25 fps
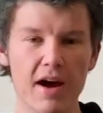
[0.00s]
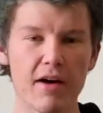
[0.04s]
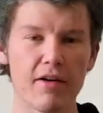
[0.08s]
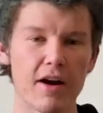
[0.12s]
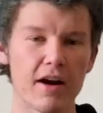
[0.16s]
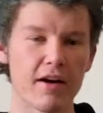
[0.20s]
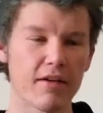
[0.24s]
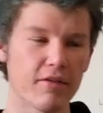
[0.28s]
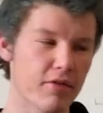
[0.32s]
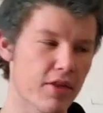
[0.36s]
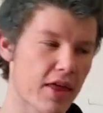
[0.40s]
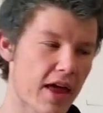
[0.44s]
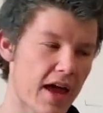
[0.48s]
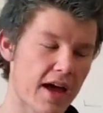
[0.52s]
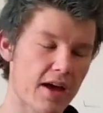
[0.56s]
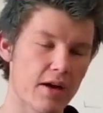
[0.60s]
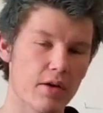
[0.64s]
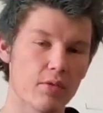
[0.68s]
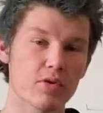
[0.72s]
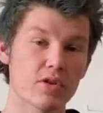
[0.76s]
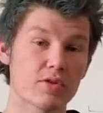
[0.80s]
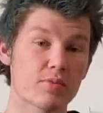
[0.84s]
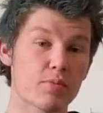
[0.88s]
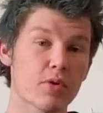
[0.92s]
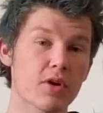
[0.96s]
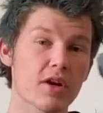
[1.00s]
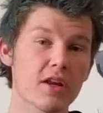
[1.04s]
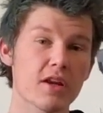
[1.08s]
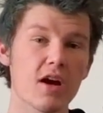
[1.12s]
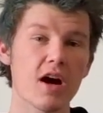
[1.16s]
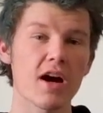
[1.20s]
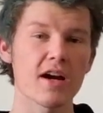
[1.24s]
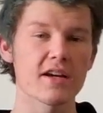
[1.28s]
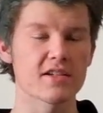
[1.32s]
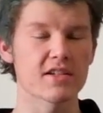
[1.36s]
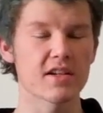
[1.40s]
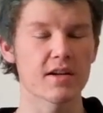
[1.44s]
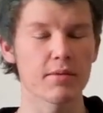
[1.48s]
out of that, it was pretty
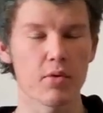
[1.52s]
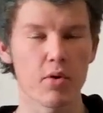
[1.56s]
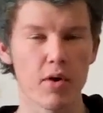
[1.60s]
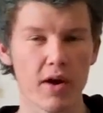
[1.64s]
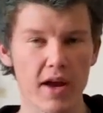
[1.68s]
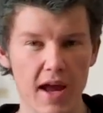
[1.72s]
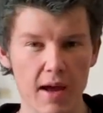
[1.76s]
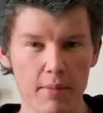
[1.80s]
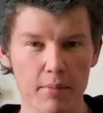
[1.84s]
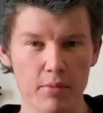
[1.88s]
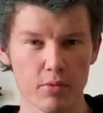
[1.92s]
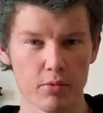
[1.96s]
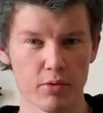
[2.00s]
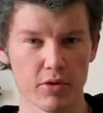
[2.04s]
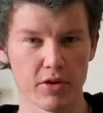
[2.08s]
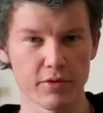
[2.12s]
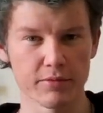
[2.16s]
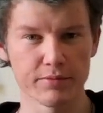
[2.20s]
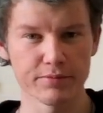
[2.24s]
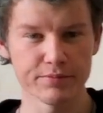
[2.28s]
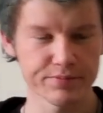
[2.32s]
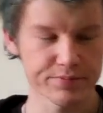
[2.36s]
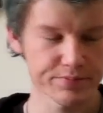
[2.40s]
nice, and I'm quite happy with it.